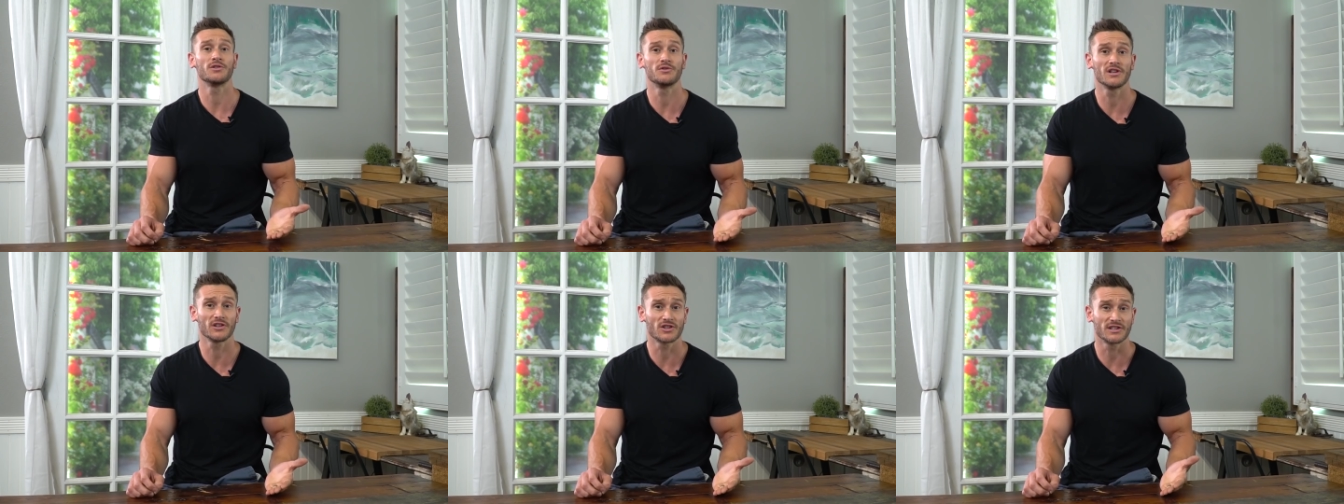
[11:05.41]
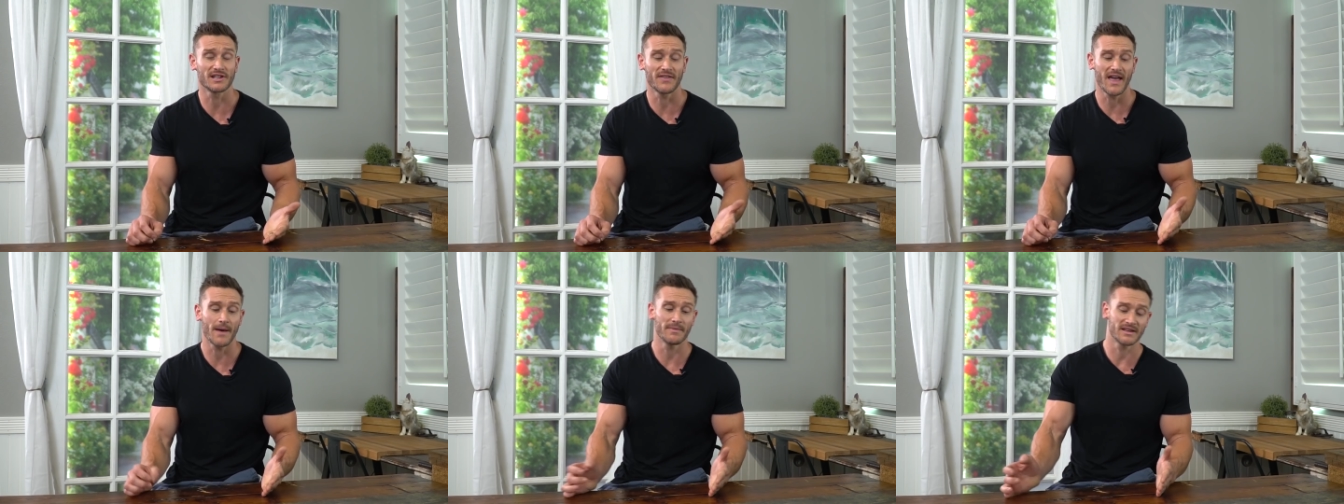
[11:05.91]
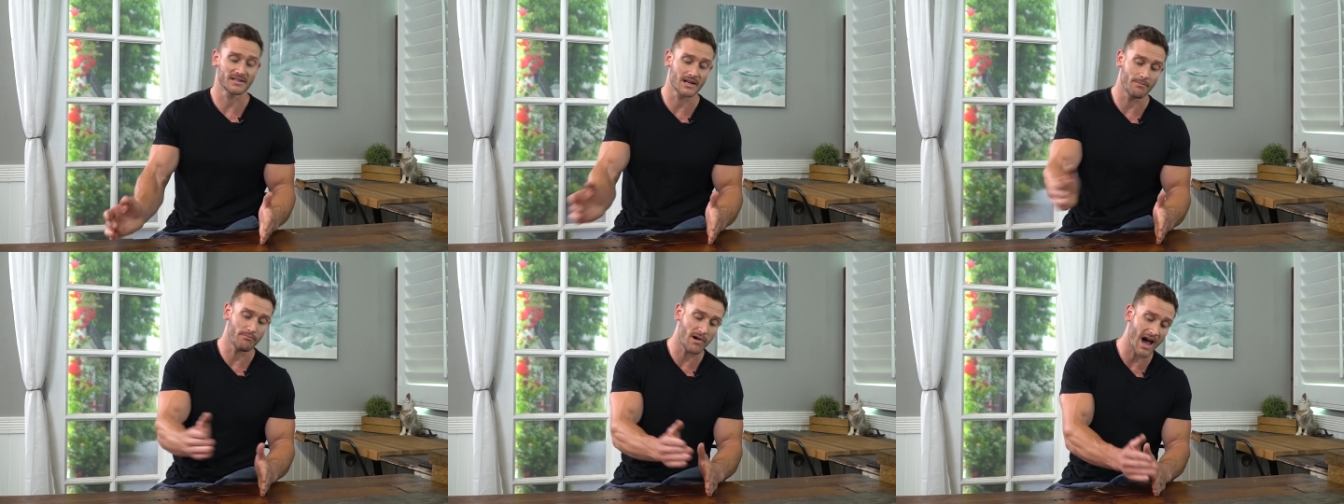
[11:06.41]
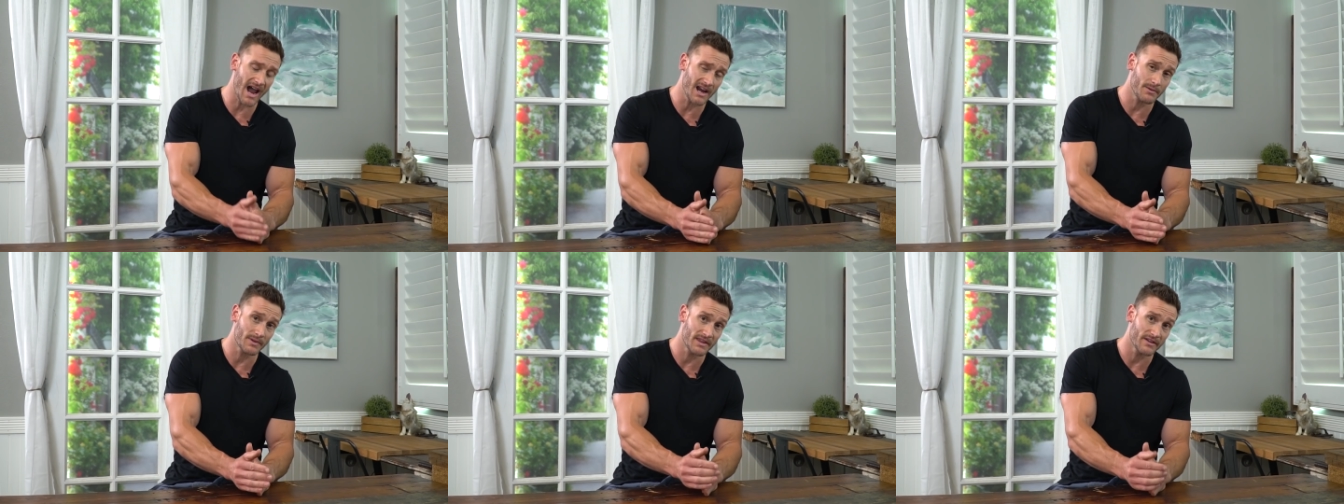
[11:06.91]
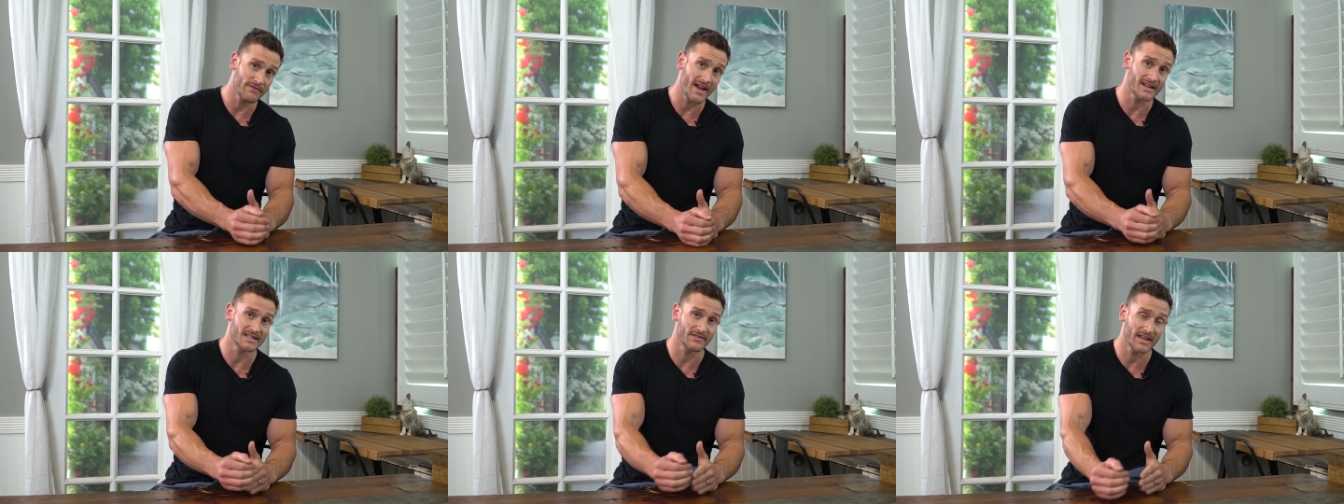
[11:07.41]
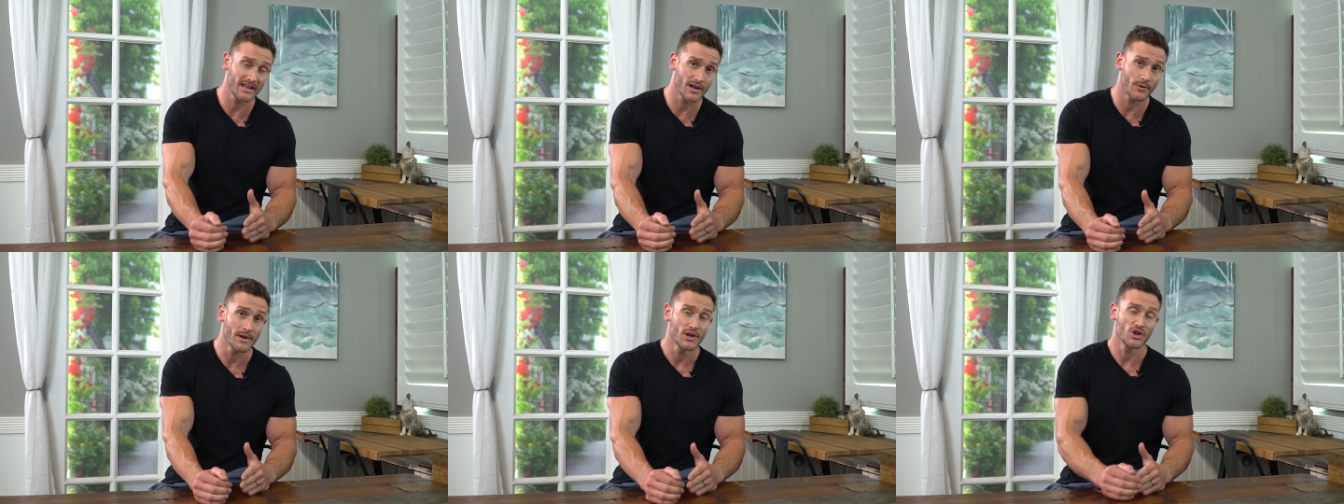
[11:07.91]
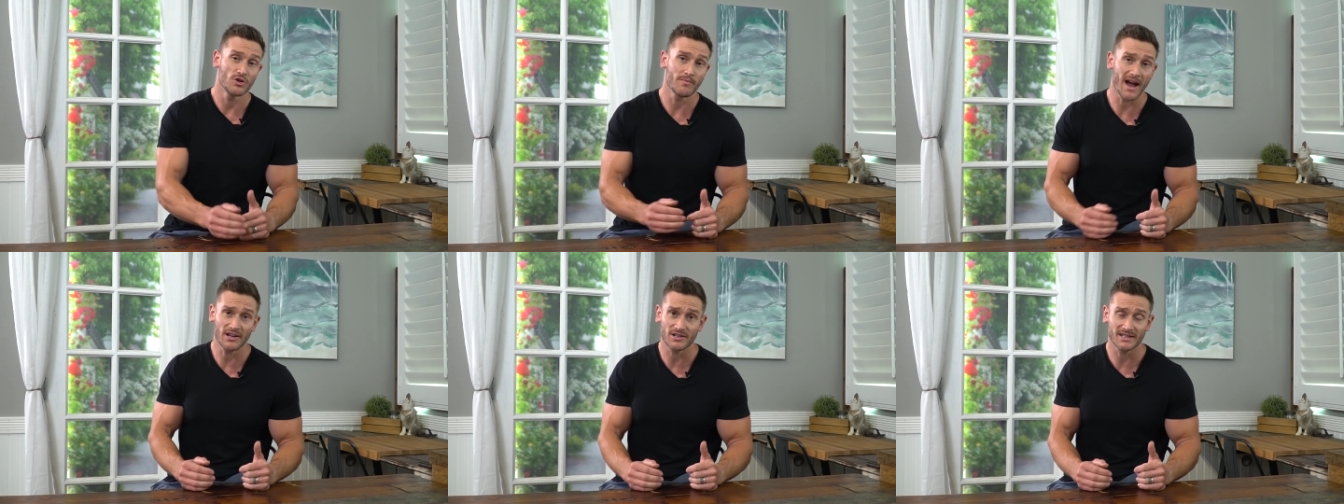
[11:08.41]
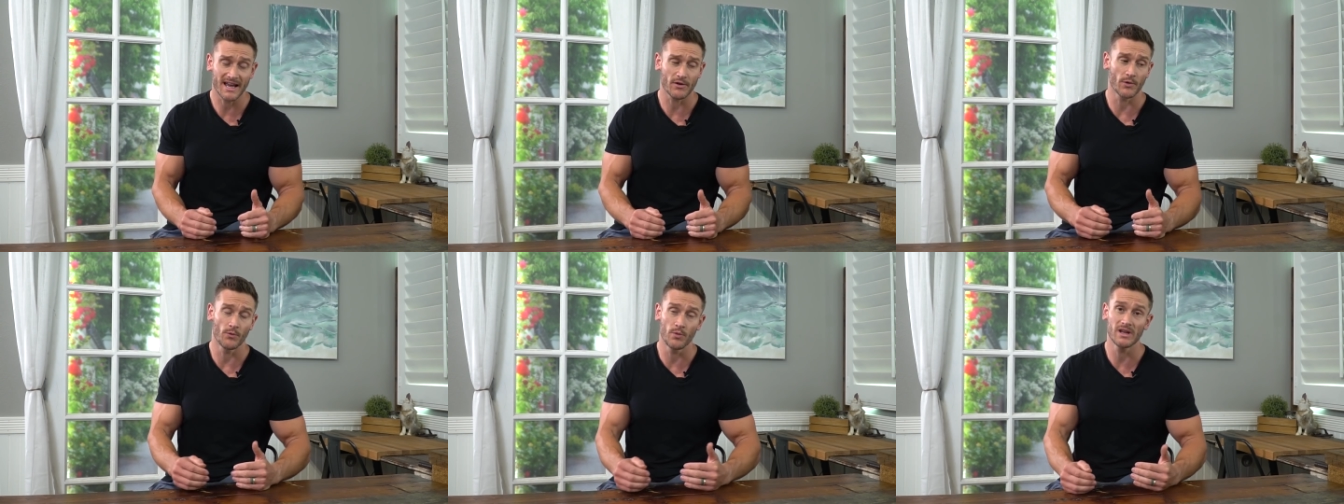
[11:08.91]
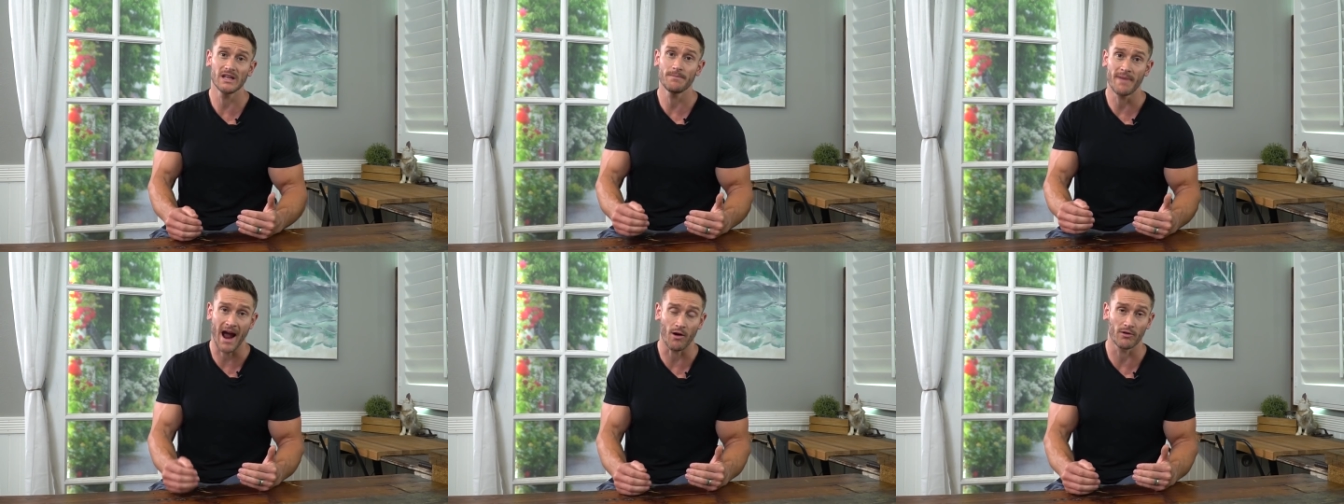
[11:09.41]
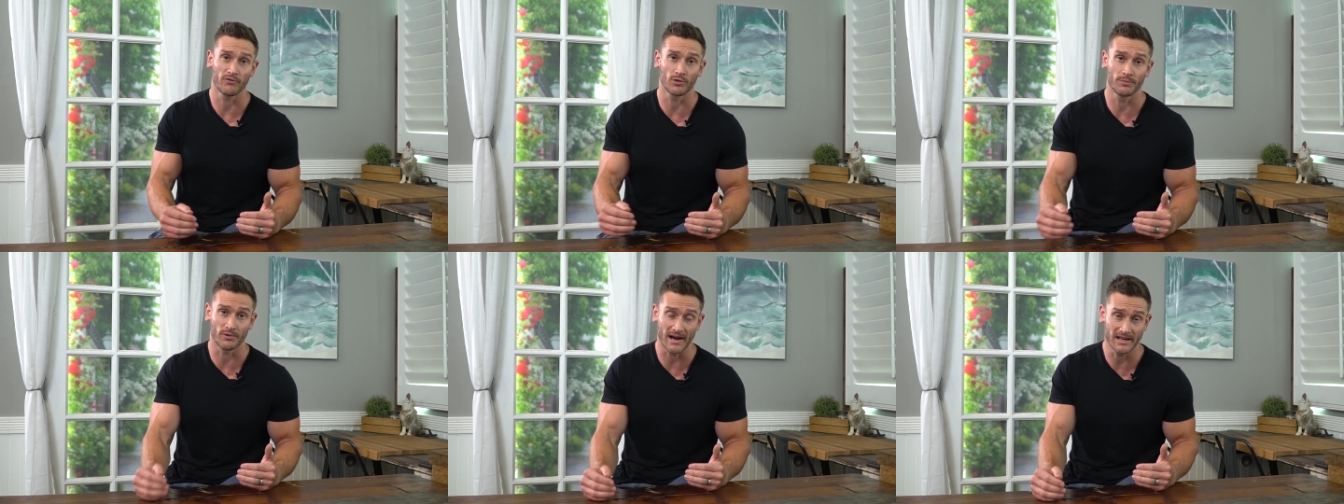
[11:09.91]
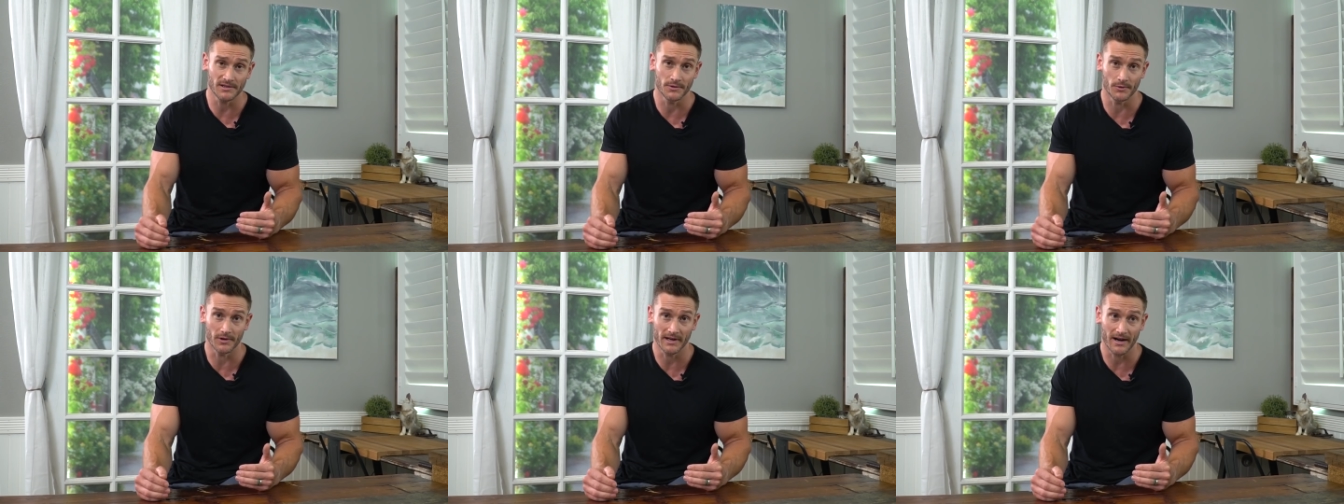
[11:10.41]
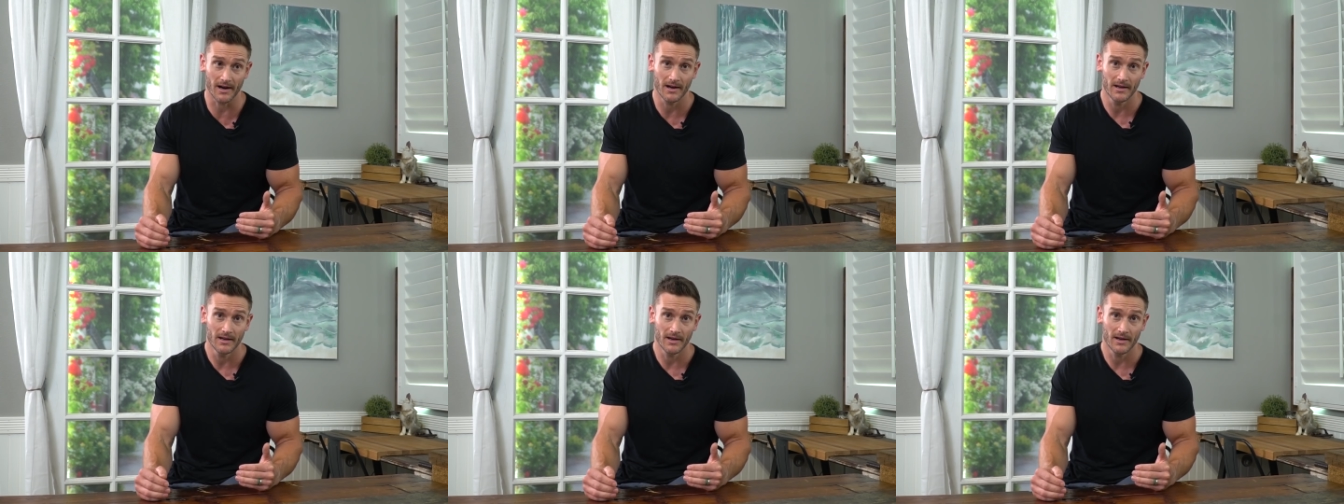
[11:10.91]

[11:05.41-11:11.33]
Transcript: due diligence on that because combined with the effects of keto, you might just have a really powerful brain tool here.